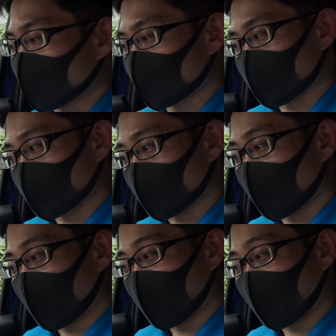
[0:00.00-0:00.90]
And
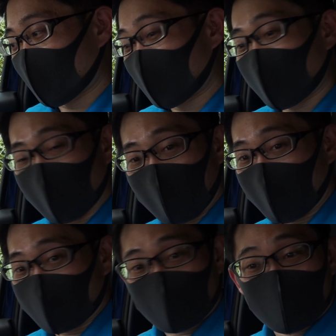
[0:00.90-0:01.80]
I
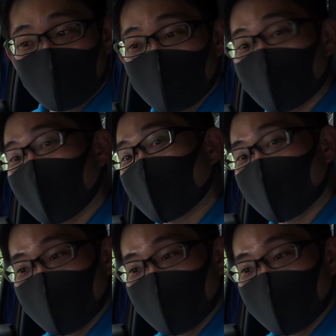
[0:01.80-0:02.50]
actually like